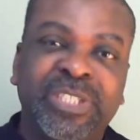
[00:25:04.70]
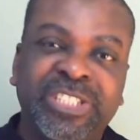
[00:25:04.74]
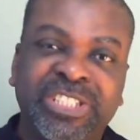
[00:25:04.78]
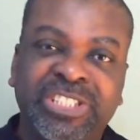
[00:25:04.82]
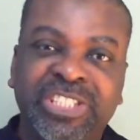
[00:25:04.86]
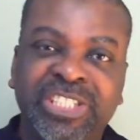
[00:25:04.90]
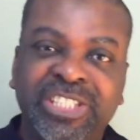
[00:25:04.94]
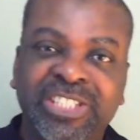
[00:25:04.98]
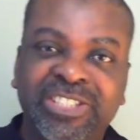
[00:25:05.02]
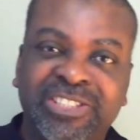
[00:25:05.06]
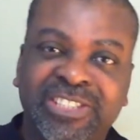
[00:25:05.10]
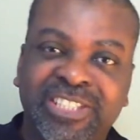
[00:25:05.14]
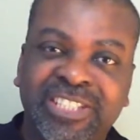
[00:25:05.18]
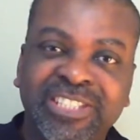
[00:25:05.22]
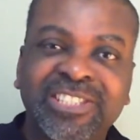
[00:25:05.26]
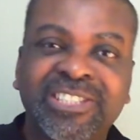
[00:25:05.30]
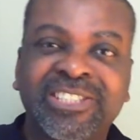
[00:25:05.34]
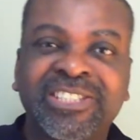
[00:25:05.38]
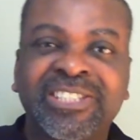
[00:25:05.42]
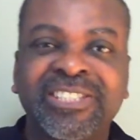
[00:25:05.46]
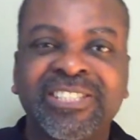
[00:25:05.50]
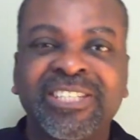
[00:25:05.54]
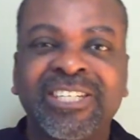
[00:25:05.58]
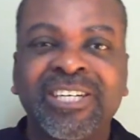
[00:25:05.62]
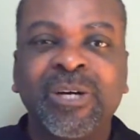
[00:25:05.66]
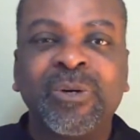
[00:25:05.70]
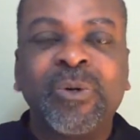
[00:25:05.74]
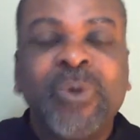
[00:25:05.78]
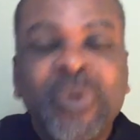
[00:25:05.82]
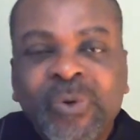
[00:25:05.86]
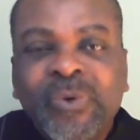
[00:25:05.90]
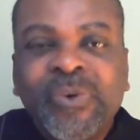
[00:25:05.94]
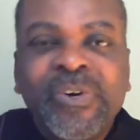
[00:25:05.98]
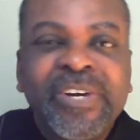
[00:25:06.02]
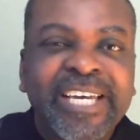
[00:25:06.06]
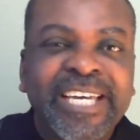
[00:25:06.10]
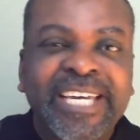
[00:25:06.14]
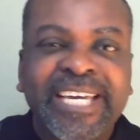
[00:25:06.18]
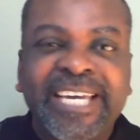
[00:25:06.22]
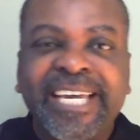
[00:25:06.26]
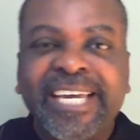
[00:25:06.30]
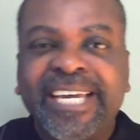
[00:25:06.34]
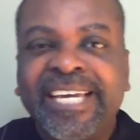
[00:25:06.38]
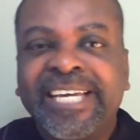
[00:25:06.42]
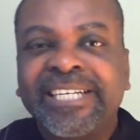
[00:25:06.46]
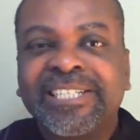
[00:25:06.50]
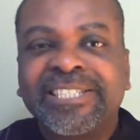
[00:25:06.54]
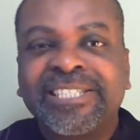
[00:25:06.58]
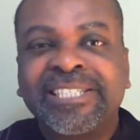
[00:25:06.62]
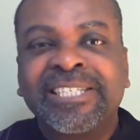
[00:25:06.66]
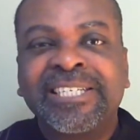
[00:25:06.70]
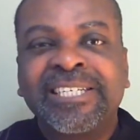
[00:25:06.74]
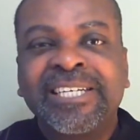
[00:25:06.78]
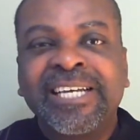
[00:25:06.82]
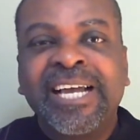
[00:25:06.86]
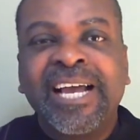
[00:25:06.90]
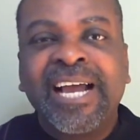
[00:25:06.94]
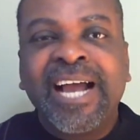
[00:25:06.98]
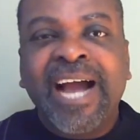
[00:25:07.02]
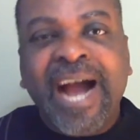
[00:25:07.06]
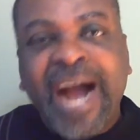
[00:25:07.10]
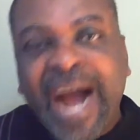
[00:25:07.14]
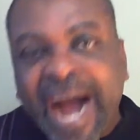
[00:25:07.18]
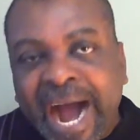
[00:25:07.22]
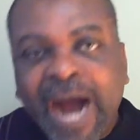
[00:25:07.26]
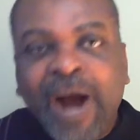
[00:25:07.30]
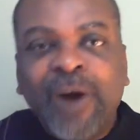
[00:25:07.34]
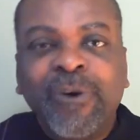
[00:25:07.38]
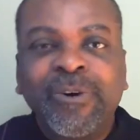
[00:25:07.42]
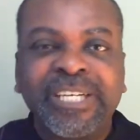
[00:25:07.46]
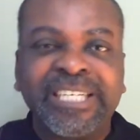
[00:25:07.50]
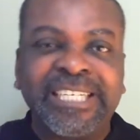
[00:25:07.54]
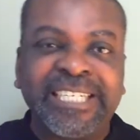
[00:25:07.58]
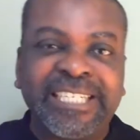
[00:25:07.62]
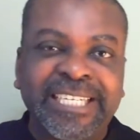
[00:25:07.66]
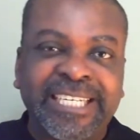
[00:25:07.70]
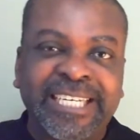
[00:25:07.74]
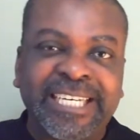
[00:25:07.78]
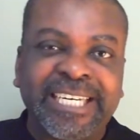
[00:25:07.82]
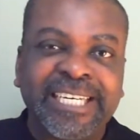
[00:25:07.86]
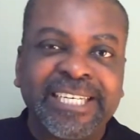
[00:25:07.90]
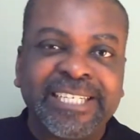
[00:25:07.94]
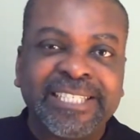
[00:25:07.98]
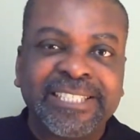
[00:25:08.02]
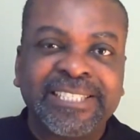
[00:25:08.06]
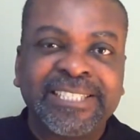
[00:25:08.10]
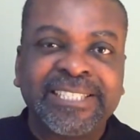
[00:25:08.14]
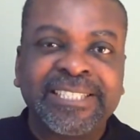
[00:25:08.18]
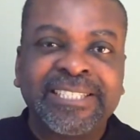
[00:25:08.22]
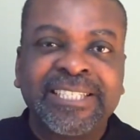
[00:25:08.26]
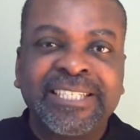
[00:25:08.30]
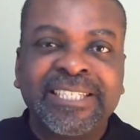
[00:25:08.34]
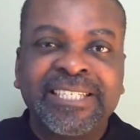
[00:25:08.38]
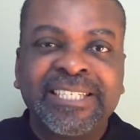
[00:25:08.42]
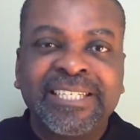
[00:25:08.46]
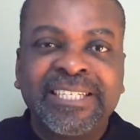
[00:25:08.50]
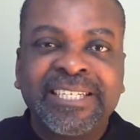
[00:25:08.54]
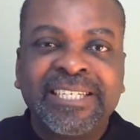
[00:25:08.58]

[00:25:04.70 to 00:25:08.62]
with Jesus, who He is, how He is,